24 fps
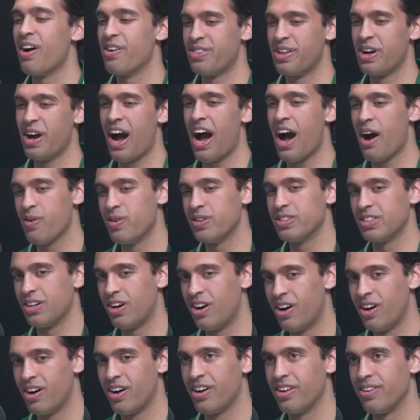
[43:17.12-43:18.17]
there, I was
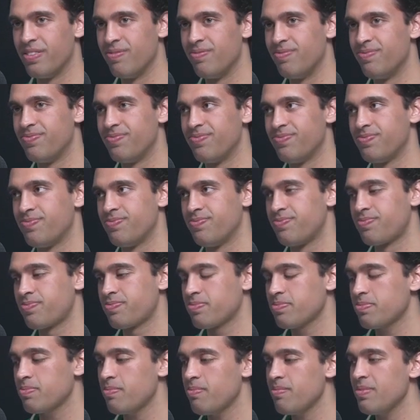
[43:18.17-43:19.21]
on
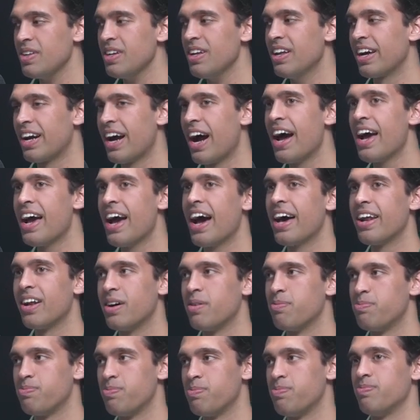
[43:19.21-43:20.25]
like I had a